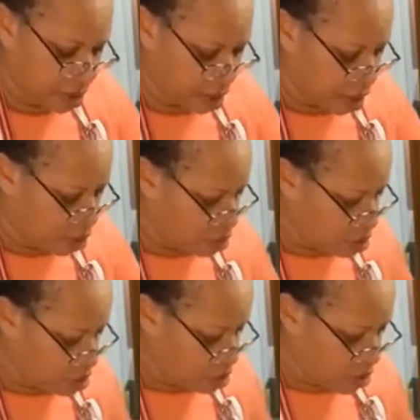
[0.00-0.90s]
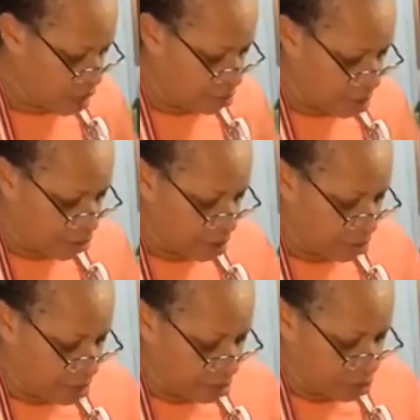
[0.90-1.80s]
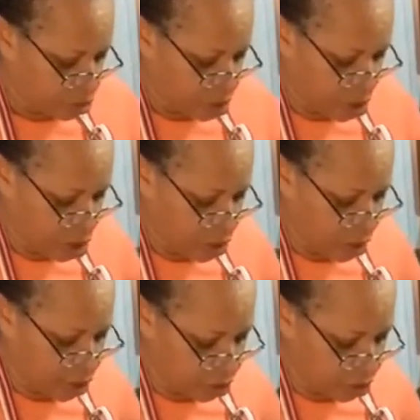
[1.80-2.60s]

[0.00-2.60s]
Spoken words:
Ooh, and my red peppers want to go in too.